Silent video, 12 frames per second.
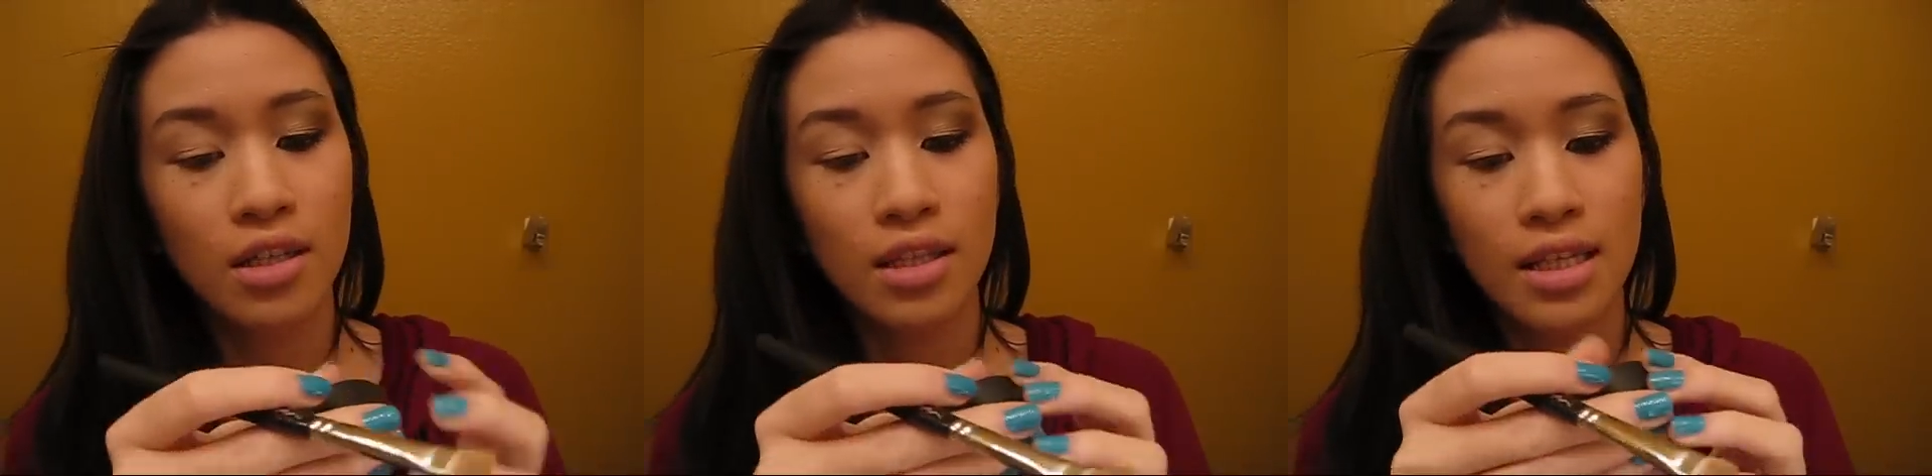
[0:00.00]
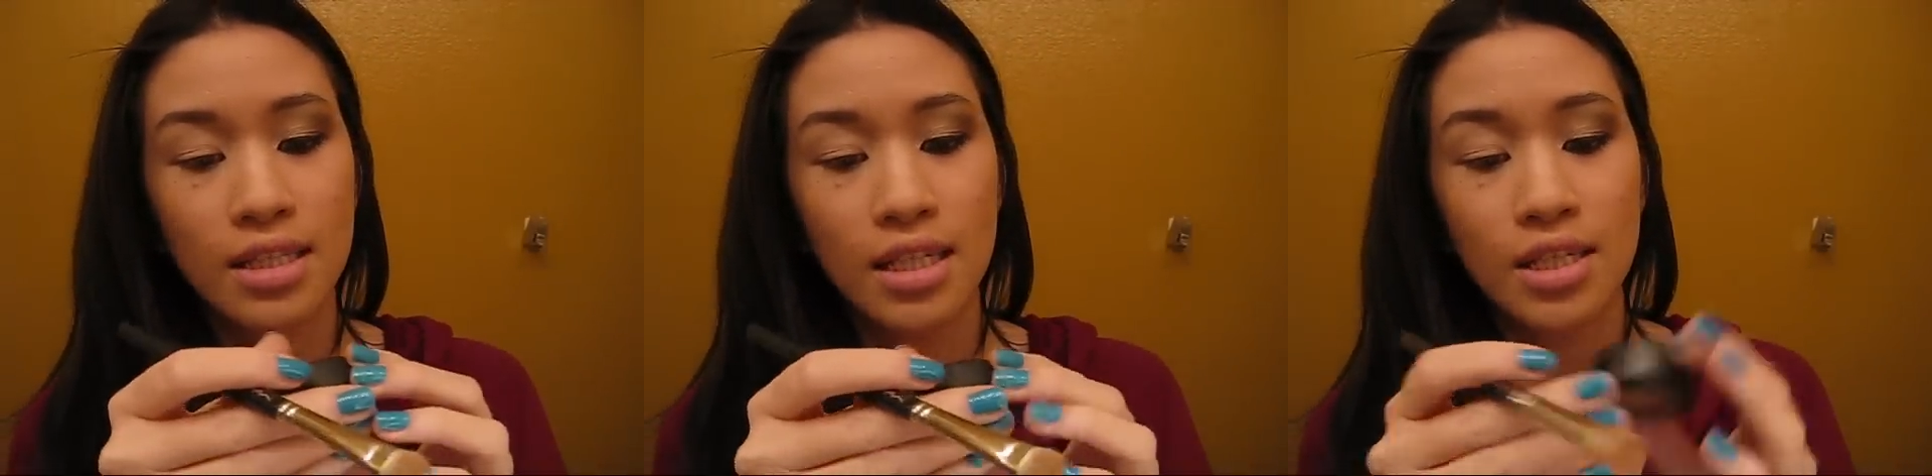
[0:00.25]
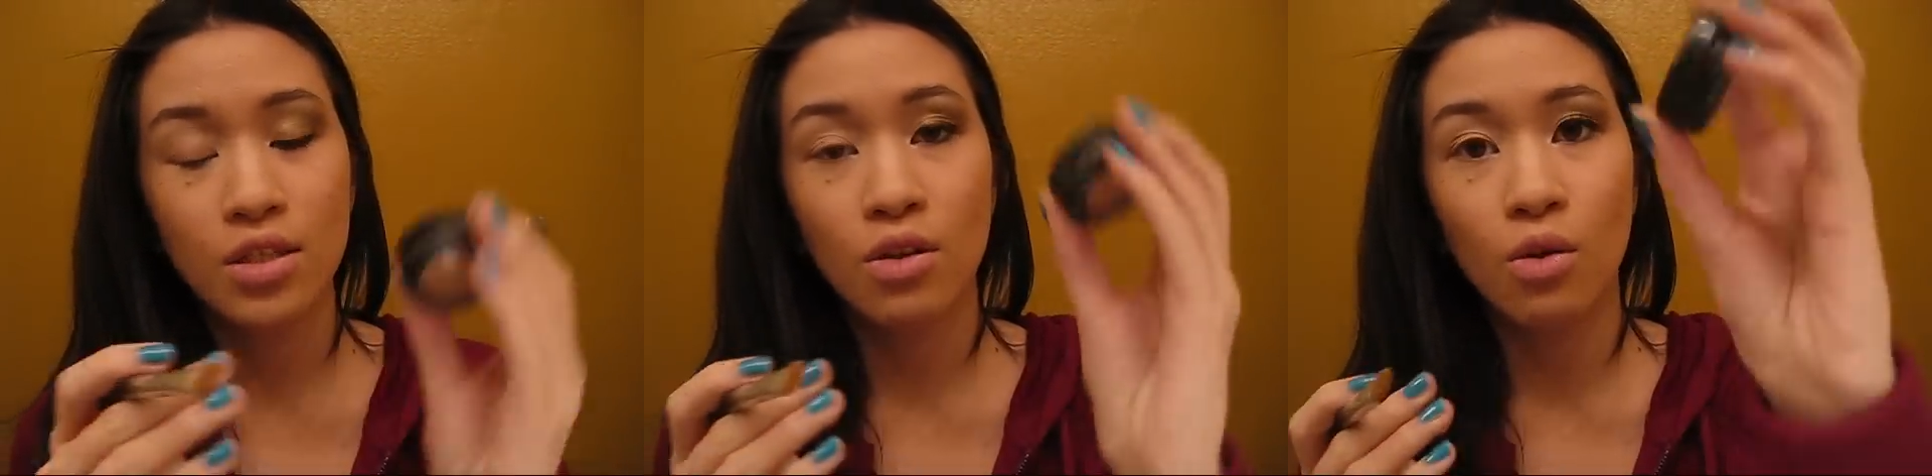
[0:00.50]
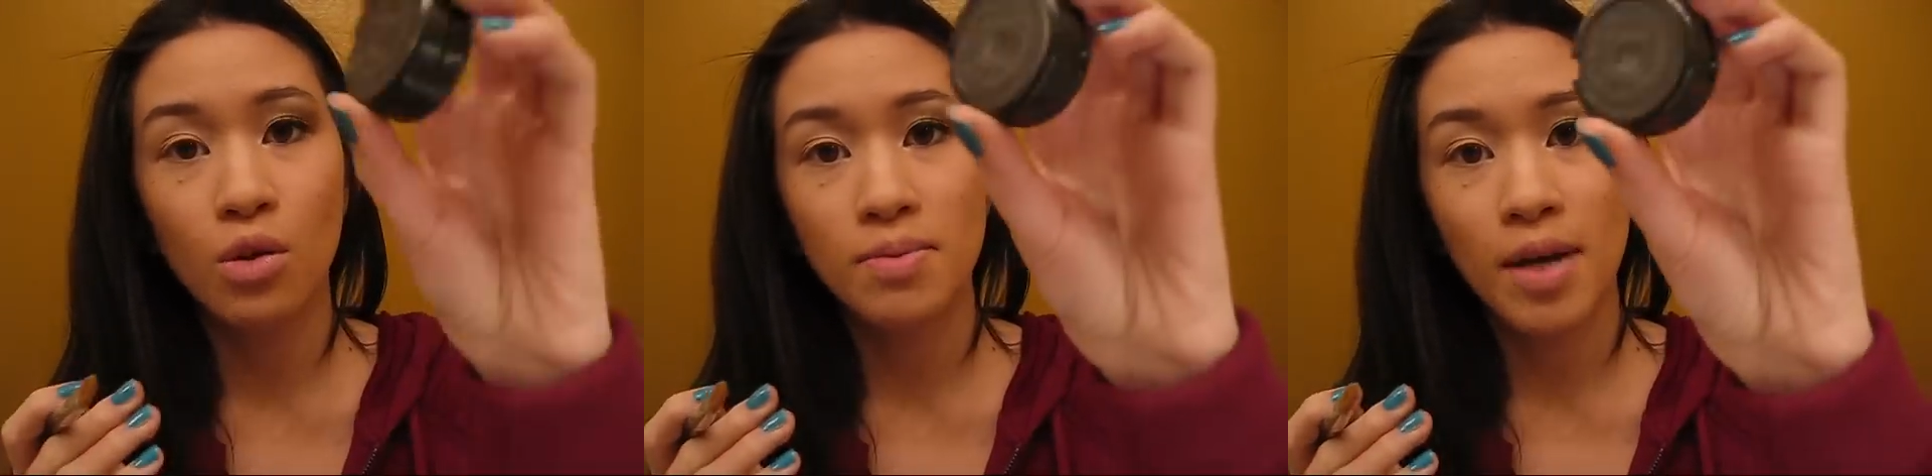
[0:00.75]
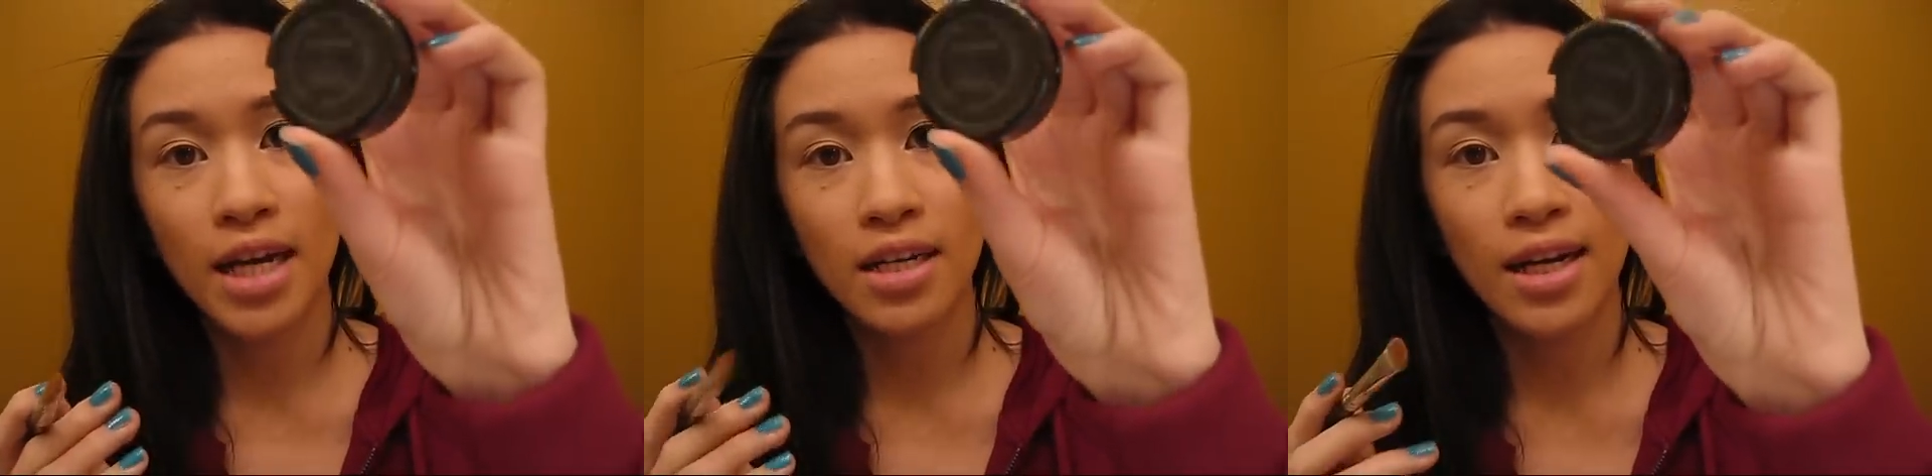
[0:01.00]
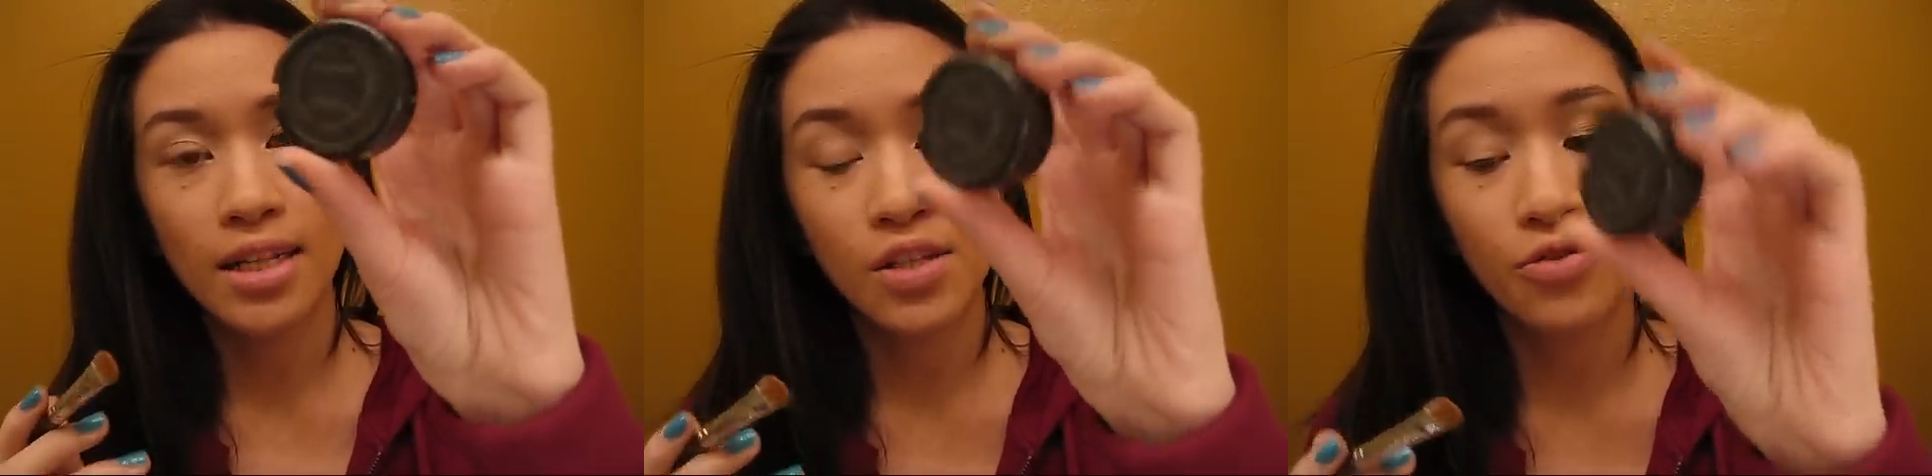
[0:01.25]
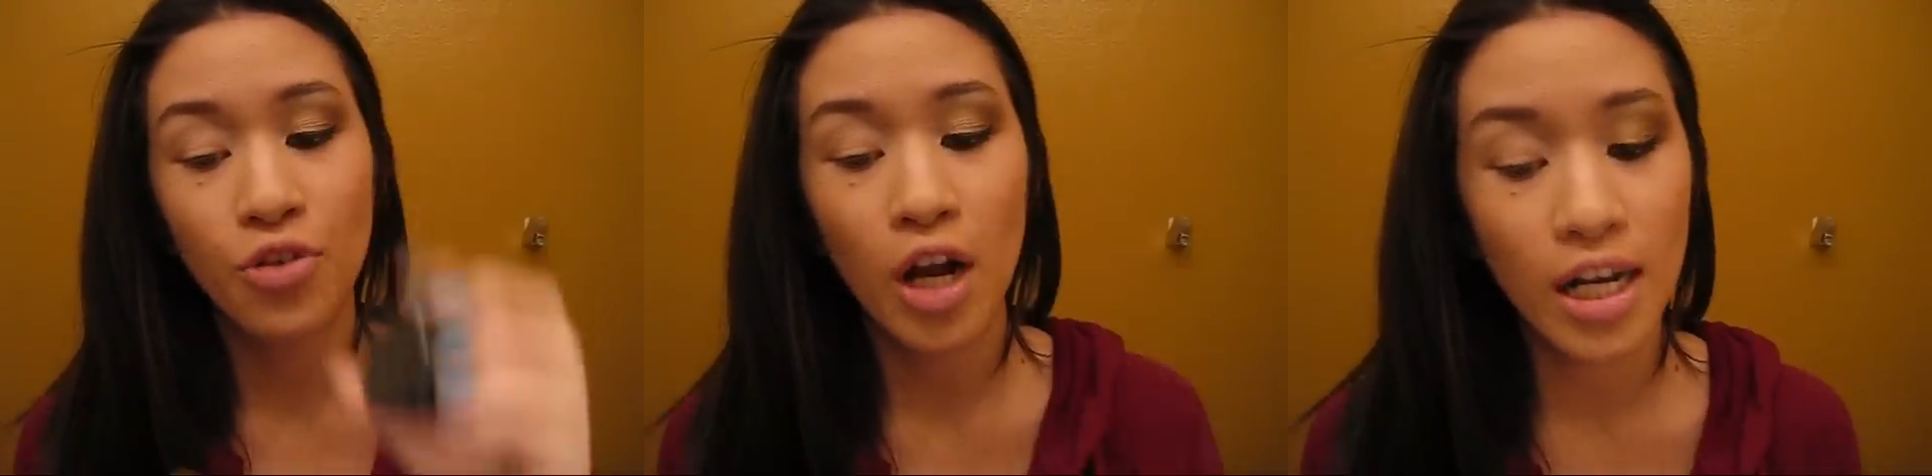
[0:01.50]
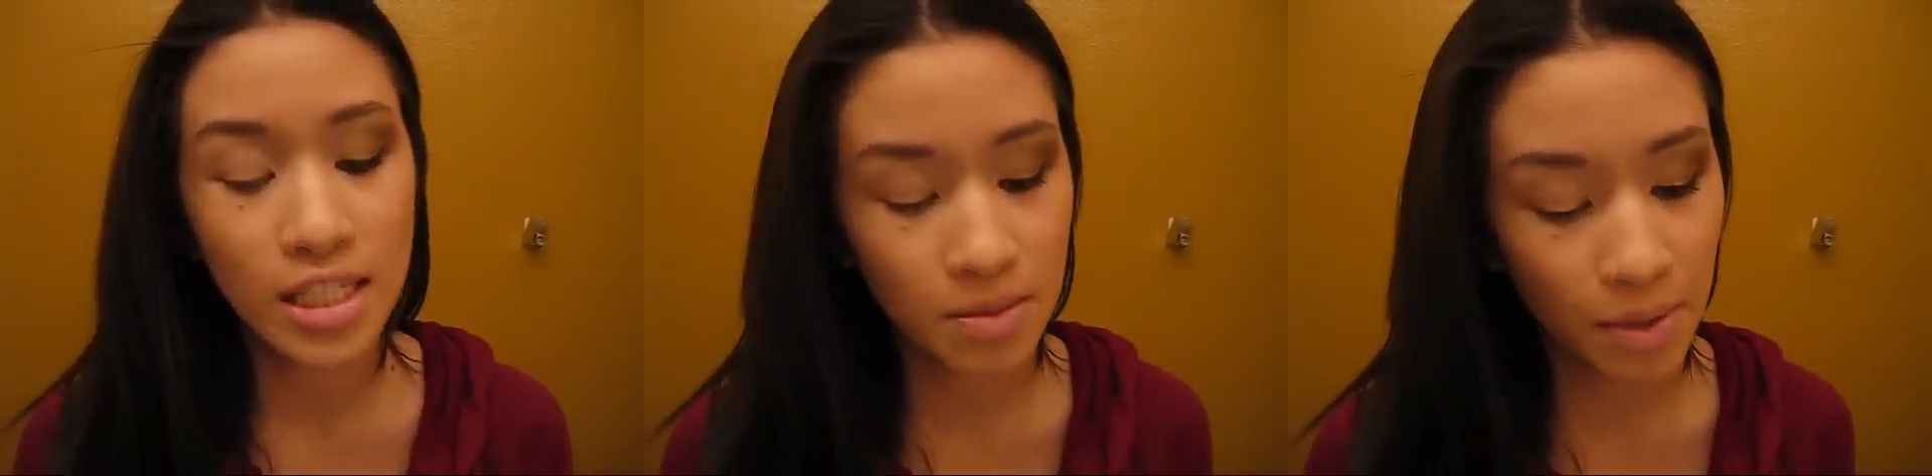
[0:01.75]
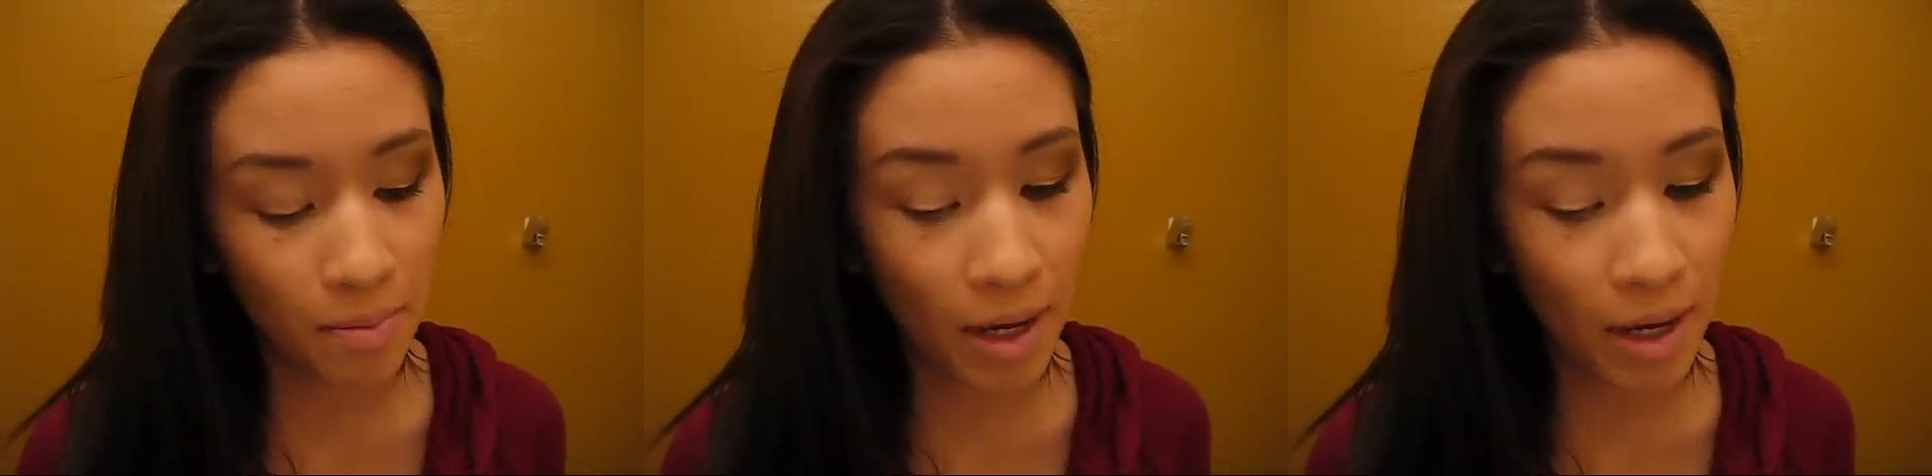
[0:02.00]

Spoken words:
and this is Gold Mine, and it's a Frost by